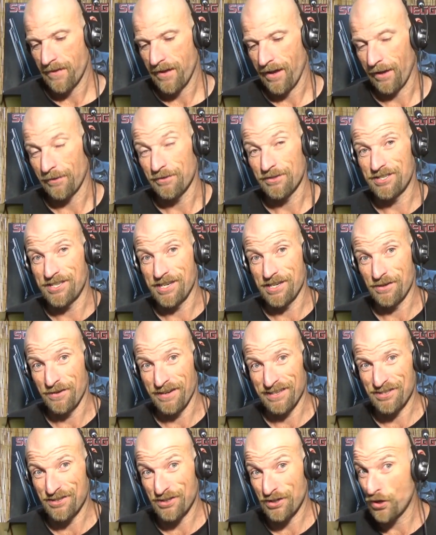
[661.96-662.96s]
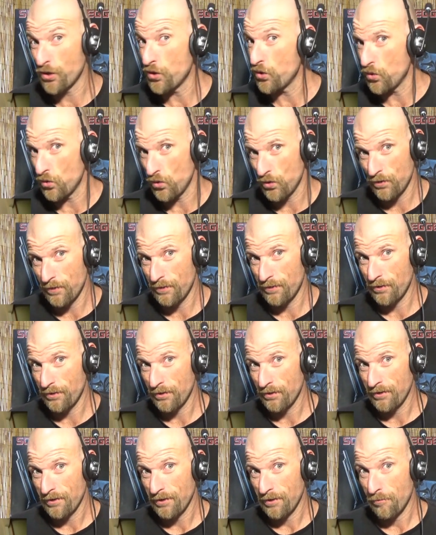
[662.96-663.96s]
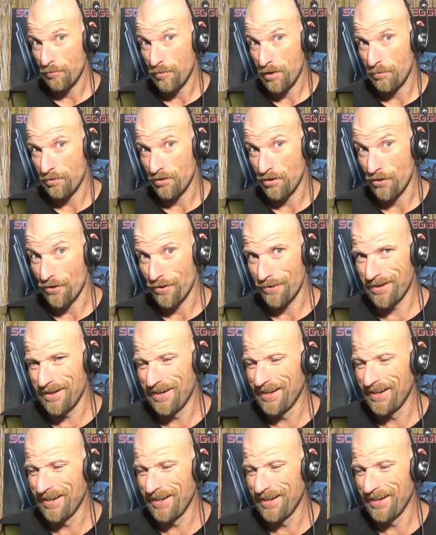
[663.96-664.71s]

I'm gonna see you at school, baby girl.